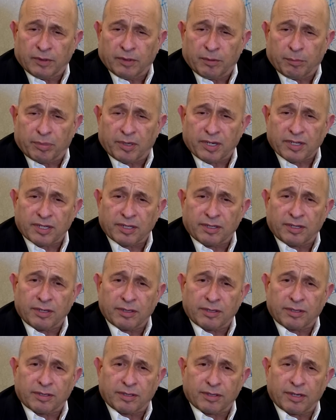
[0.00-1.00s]

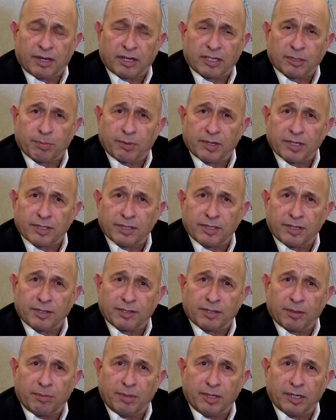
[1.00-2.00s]
presidents,
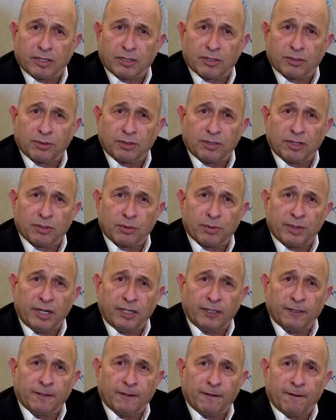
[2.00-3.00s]
ex-presidents are being sued as
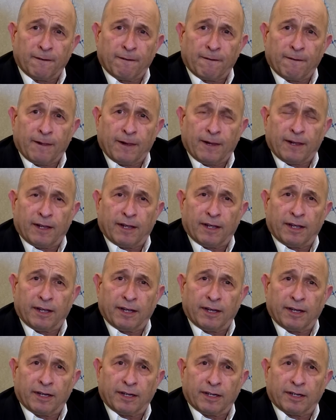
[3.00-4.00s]
well.
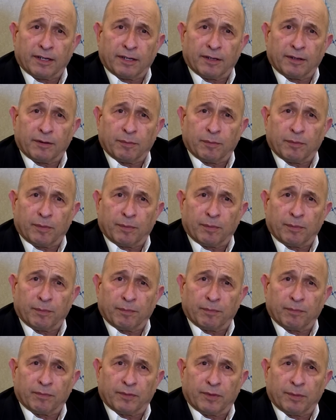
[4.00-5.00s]
And
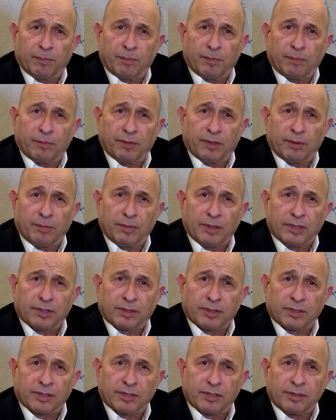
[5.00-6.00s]
the
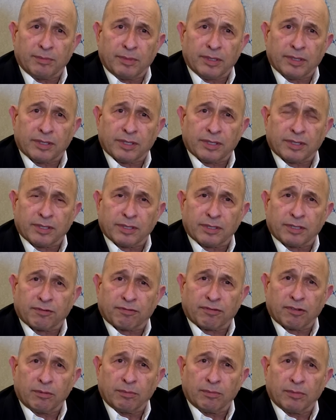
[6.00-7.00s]
misters and missuses
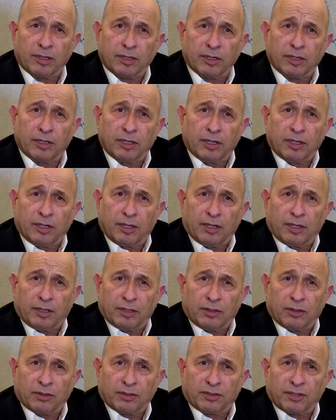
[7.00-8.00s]
from
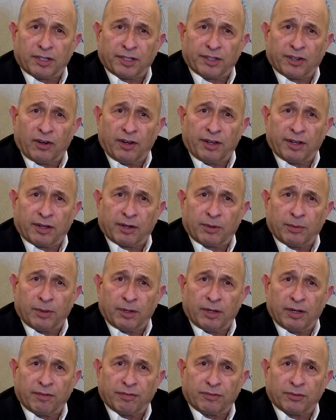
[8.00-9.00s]
the Ontario Lake will
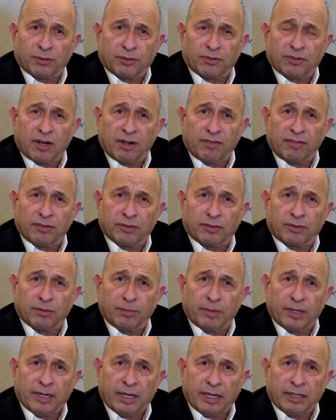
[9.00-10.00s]
have to travel to
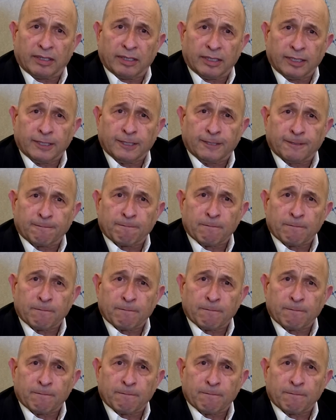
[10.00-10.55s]
Manhattan